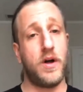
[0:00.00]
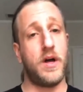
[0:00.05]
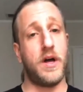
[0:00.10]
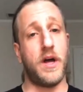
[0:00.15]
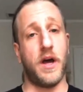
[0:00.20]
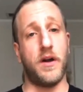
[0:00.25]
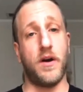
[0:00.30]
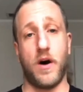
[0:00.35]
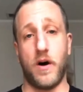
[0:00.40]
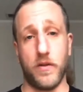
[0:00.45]

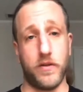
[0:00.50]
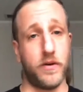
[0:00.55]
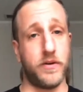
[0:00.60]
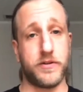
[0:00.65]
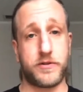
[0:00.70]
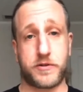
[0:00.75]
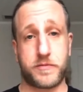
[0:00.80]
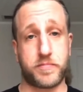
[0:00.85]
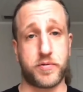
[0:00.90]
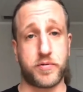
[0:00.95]
in all
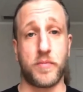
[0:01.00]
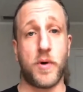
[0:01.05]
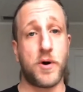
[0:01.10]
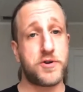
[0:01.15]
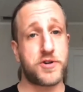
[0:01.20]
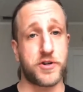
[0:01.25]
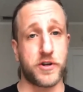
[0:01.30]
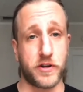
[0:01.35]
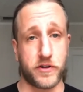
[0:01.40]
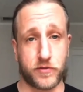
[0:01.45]
those
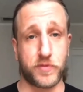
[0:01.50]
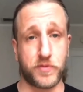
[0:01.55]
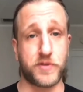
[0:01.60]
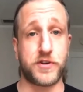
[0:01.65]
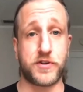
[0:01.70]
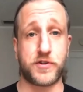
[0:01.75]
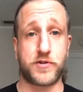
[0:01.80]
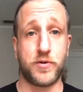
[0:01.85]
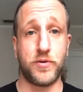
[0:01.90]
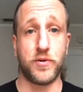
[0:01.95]
promotions, which
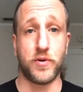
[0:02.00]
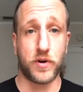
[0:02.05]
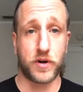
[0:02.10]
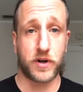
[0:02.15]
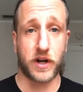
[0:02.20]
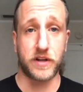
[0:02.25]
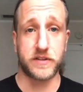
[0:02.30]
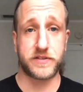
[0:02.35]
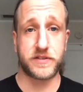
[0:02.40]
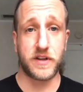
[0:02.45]
is cool
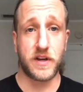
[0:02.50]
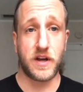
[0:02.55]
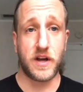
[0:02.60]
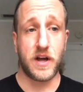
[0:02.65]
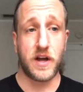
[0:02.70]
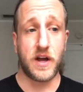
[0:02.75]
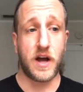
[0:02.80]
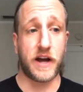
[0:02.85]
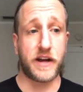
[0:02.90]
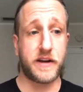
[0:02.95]
because
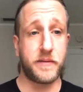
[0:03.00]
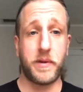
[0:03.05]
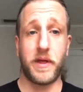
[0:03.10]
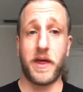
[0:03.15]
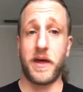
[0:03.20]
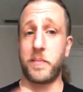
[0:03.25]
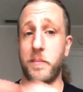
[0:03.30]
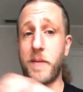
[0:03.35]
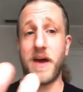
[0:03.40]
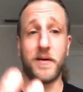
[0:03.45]
I can be
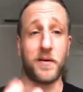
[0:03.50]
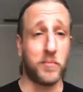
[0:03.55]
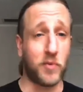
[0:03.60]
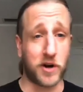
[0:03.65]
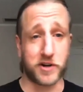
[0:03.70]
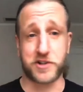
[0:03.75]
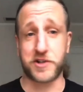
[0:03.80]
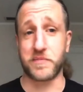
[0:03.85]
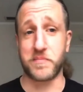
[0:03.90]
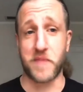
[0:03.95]
like, man, I'm
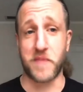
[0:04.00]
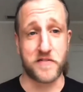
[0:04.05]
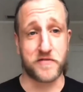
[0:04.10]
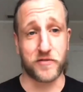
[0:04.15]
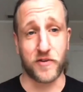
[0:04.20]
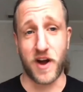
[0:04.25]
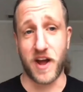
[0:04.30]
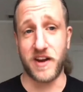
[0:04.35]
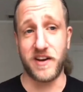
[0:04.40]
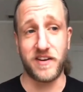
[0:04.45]
watching my
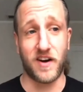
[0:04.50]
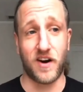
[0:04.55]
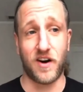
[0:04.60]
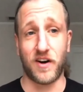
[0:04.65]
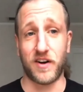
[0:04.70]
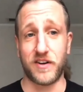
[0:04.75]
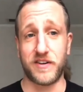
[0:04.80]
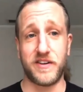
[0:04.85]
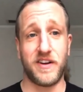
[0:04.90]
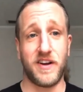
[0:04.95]
friend
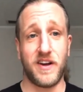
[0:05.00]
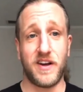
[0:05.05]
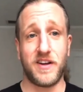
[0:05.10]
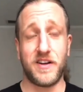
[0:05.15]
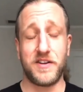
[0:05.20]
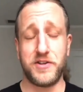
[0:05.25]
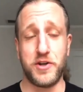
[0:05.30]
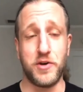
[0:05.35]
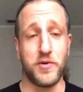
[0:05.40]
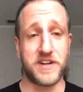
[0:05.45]
on
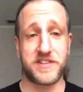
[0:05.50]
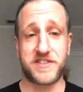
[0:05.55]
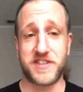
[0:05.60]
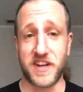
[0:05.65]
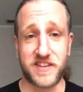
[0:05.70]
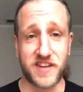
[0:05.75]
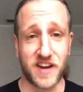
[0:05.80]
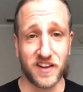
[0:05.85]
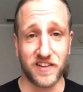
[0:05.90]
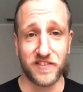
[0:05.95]
USA
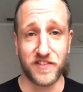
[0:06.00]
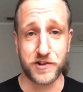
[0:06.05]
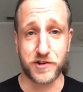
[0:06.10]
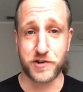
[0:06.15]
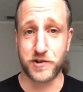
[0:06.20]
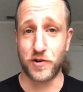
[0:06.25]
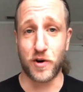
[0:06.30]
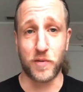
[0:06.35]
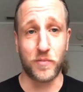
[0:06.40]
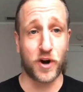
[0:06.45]

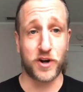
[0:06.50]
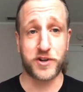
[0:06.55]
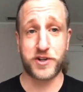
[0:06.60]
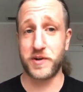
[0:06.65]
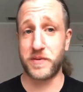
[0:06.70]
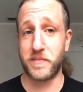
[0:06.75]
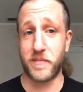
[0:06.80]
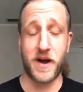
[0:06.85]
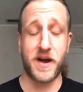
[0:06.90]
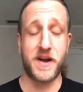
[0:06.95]
Television, or I'm
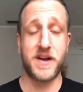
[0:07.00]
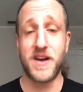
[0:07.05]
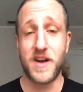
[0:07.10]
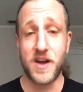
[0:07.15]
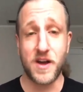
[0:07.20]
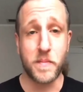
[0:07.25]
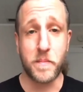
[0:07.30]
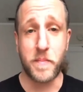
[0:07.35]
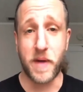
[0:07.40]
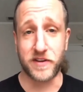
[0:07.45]
watching my
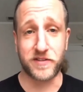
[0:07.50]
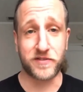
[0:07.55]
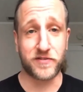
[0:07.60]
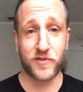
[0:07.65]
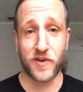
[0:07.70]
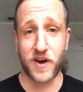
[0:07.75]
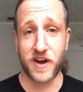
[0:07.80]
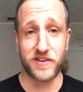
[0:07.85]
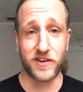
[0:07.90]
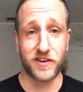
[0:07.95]
best
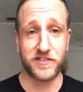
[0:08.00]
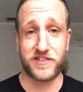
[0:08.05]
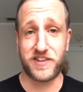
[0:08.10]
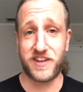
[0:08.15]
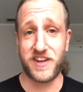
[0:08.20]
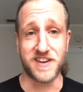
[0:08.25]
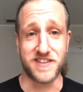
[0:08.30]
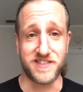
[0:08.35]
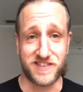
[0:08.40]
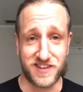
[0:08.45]
friend on
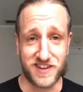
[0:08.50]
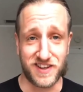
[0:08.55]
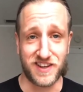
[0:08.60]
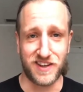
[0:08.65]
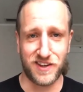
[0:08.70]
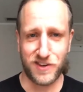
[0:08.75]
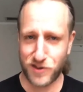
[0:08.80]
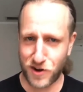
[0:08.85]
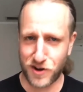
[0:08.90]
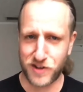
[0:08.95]
TNT.
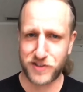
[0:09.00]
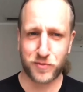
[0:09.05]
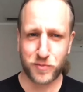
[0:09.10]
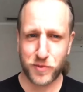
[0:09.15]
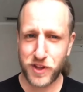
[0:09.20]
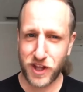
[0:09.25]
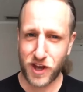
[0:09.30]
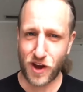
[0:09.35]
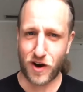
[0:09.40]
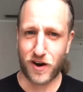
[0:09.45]
You know, it's
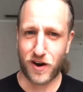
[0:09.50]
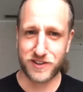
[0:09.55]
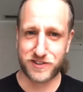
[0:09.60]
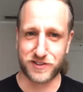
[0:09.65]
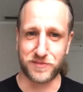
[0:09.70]
really awesome